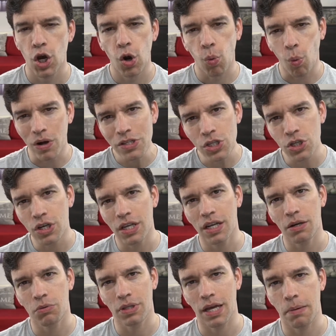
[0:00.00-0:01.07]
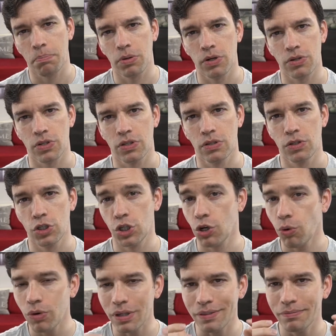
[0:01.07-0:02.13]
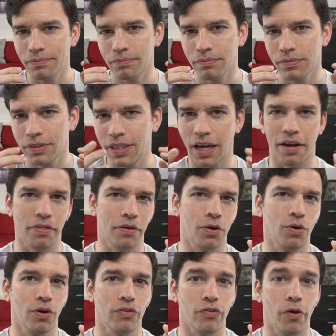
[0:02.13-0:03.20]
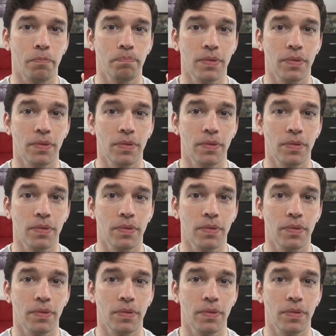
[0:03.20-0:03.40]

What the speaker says: Once you connect with that person, you don't get on the call and say,